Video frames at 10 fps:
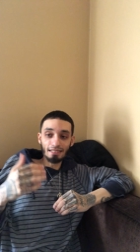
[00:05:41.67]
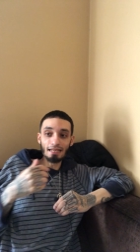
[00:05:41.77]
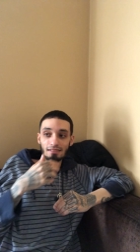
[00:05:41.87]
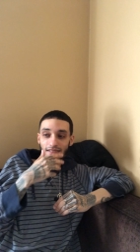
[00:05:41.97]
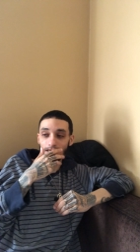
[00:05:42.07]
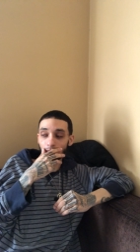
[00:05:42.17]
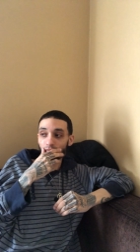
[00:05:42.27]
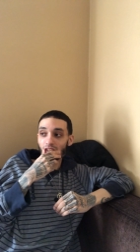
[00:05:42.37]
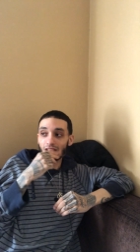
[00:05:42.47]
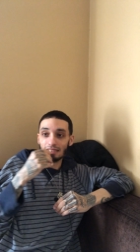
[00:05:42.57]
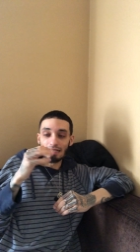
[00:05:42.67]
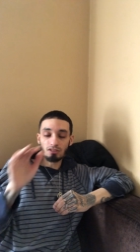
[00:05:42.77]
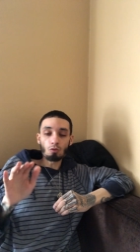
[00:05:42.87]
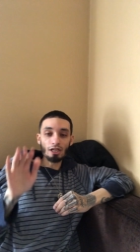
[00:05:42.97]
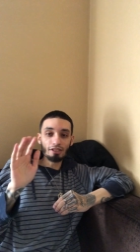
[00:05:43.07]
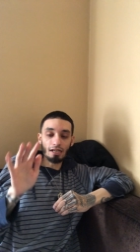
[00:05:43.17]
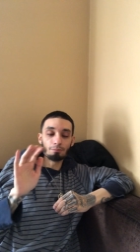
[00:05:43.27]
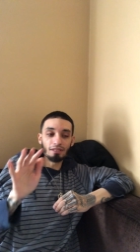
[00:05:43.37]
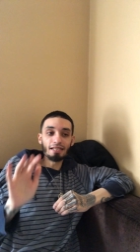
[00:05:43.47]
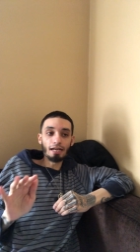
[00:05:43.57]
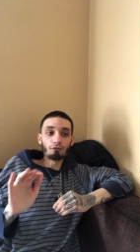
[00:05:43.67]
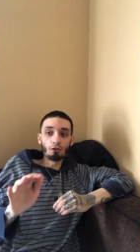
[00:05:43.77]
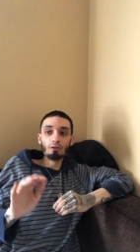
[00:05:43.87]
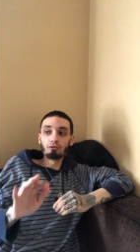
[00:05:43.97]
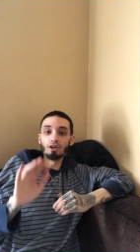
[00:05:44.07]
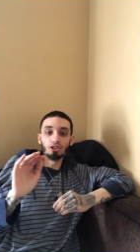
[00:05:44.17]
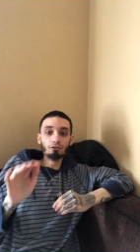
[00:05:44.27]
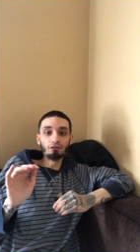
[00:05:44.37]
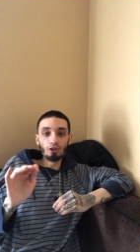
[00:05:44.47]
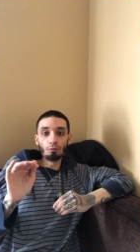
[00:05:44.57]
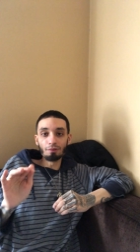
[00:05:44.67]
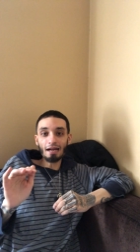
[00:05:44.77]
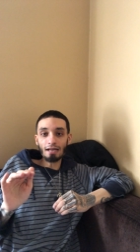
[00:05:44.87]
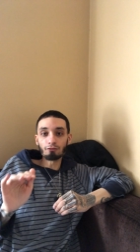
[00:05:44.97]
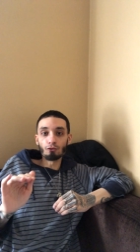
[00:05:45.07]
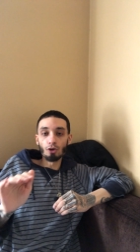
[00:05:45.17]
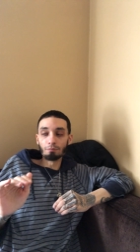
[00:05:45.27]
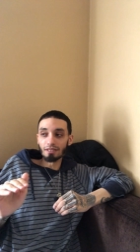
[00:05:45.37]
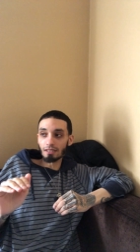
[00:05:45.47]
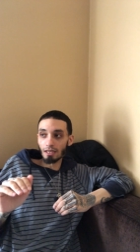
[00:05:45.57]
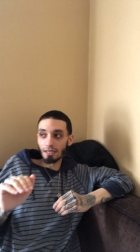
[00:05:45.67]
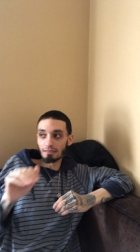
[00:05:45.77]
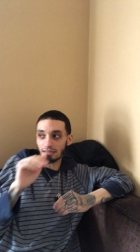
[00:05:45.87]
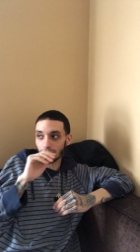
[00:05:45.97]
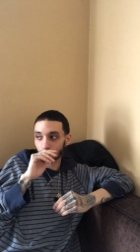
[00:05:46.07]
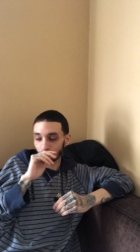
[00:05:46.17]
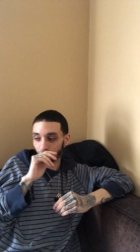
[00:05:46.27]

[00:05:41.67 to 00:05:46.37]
get deep. That's why you got to be careful with what you feel bad for, because